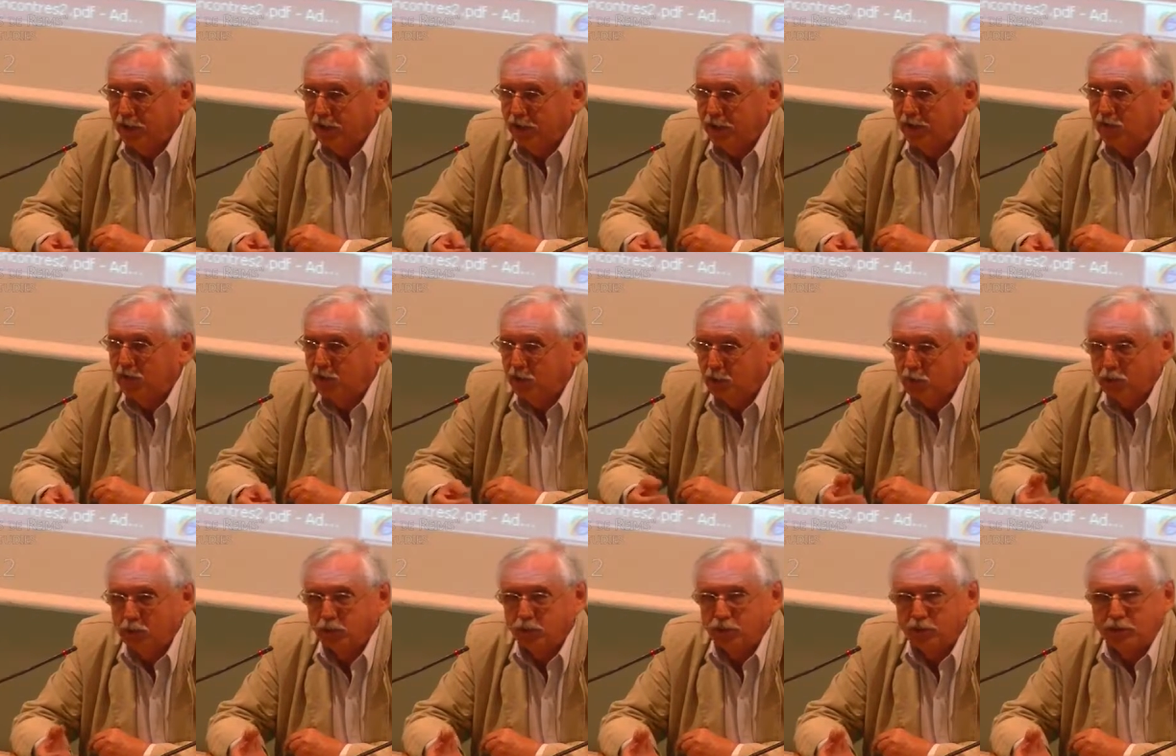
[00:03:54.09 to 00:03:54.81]
If you
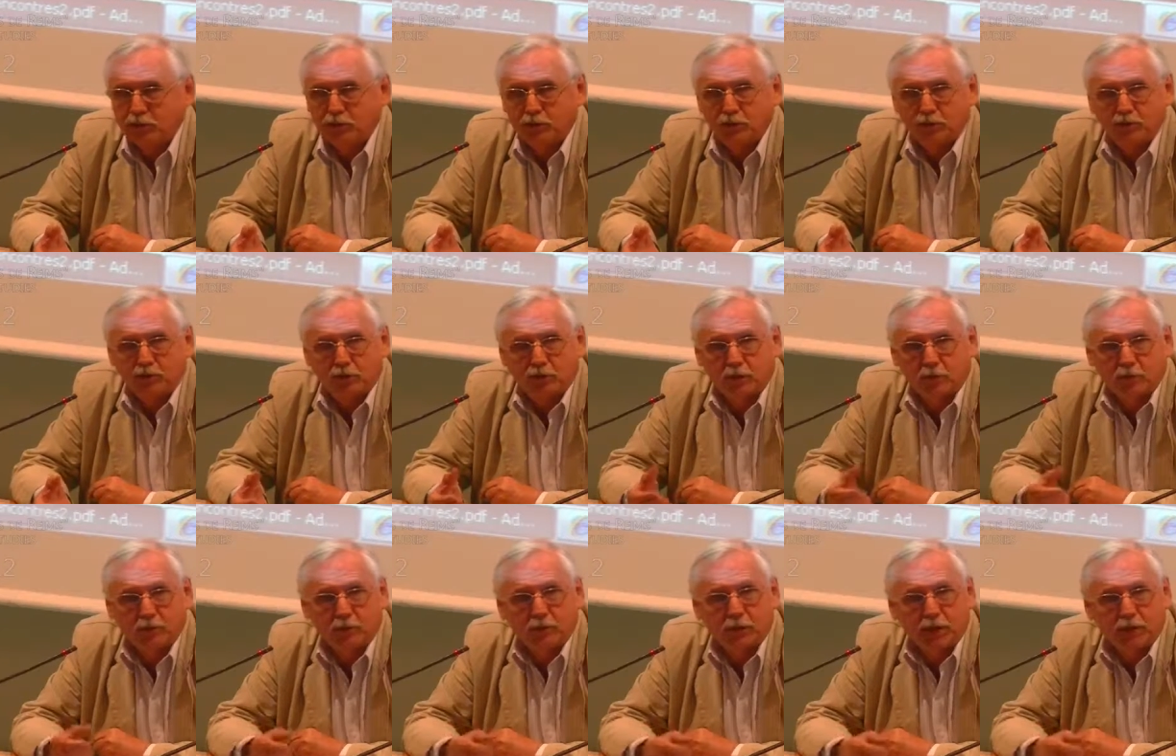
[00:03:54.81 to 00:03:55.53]
use it, you
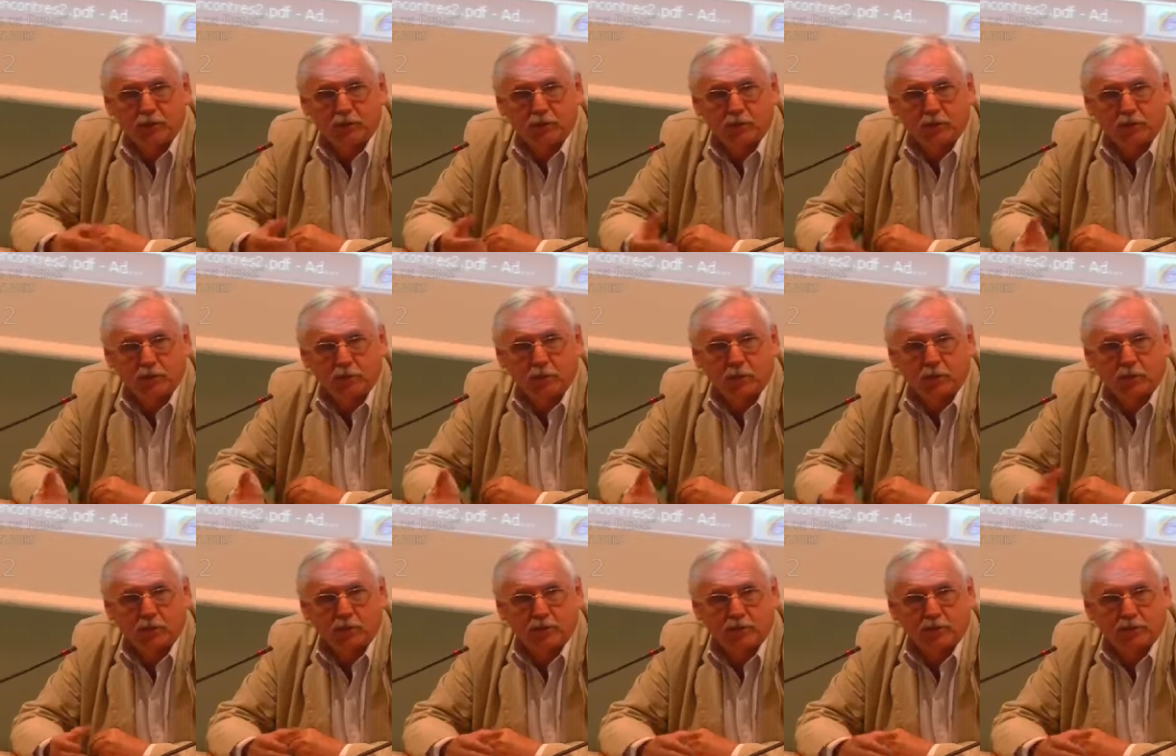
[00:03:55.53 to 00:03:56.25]
stop to have the
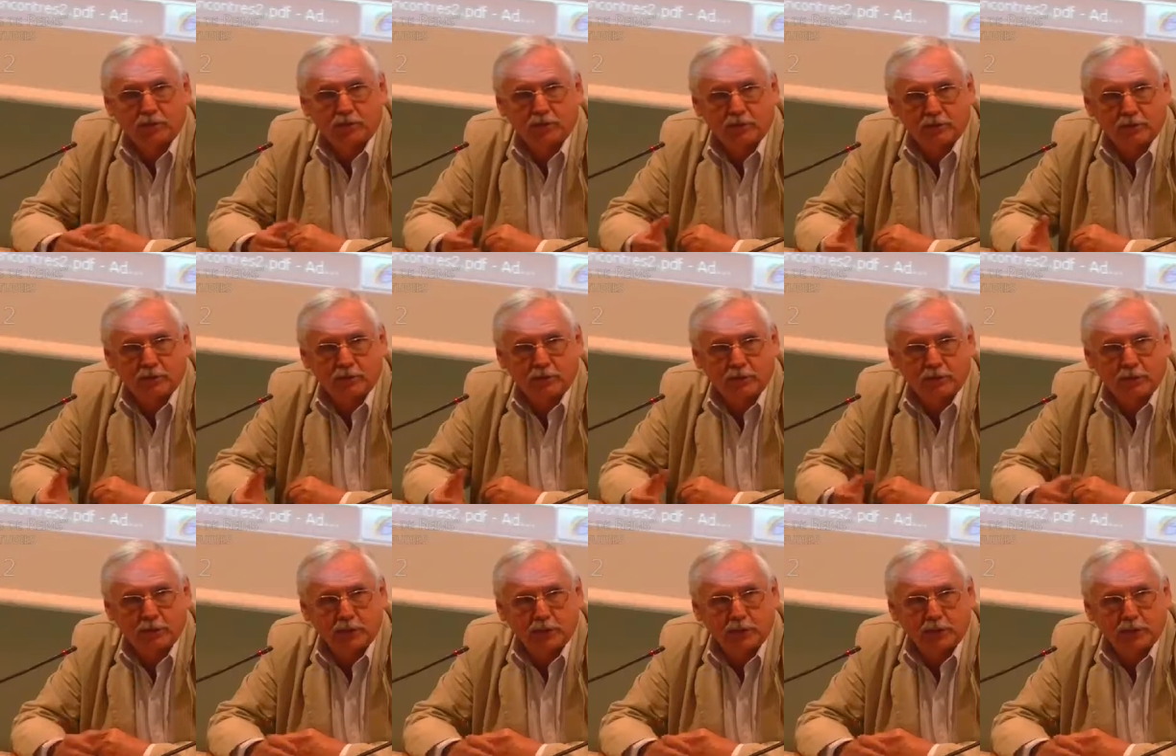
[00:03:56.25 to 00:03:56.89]
democracy. So